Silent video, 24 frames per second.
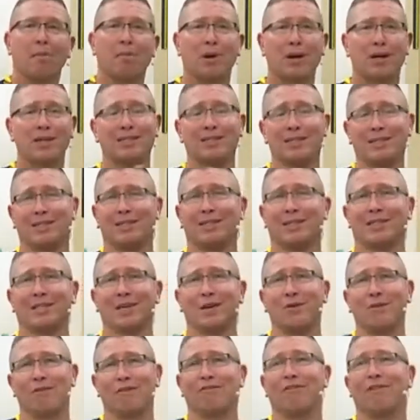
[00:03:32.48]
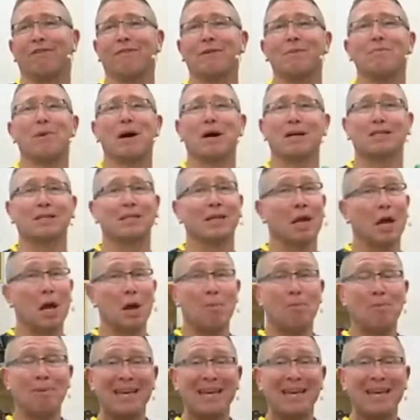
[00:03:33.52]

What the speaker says: priced at $650 a